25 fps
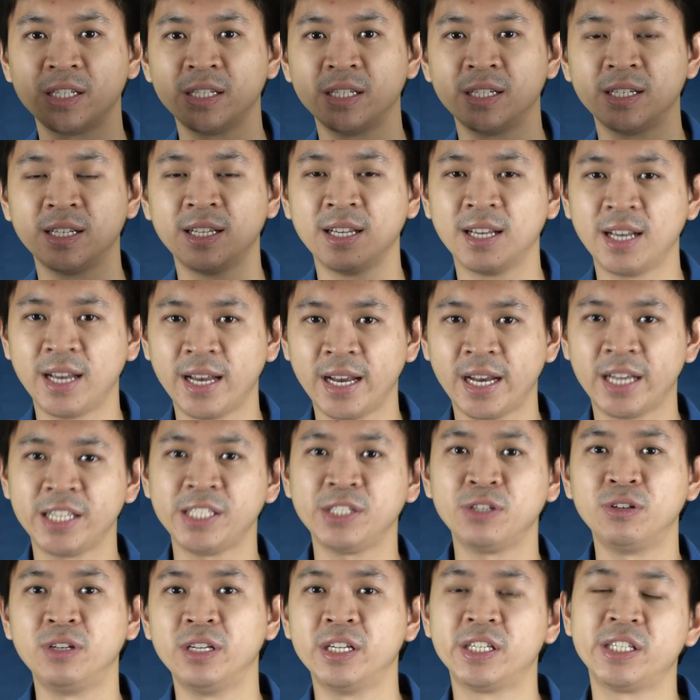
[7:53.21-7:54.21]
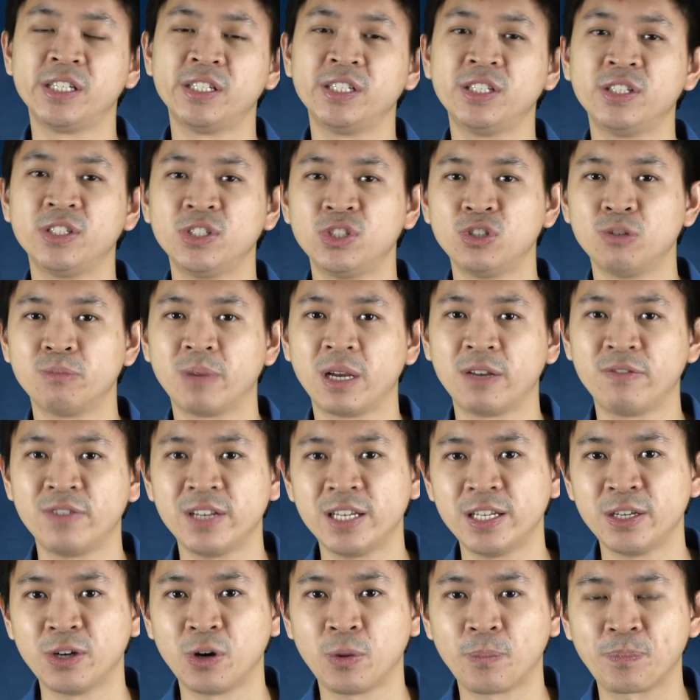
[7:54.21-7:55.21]
in as you listen to my
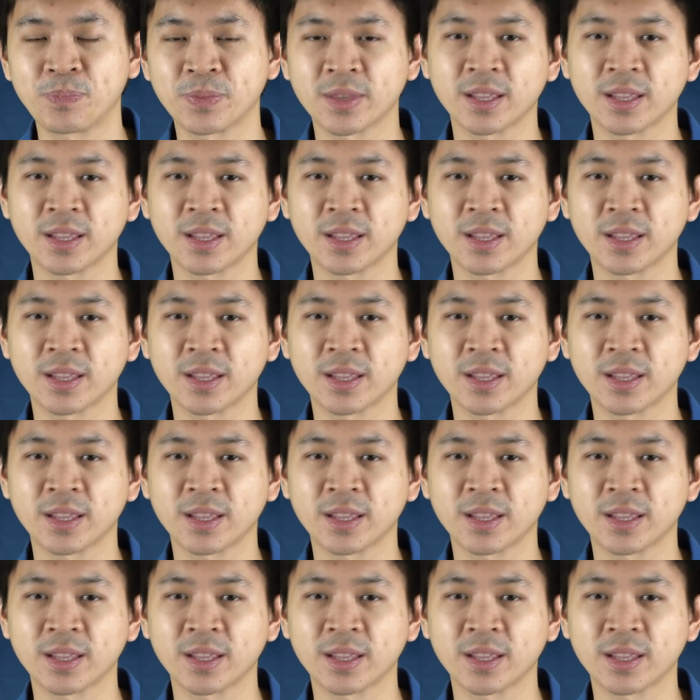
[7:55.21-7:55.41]
video.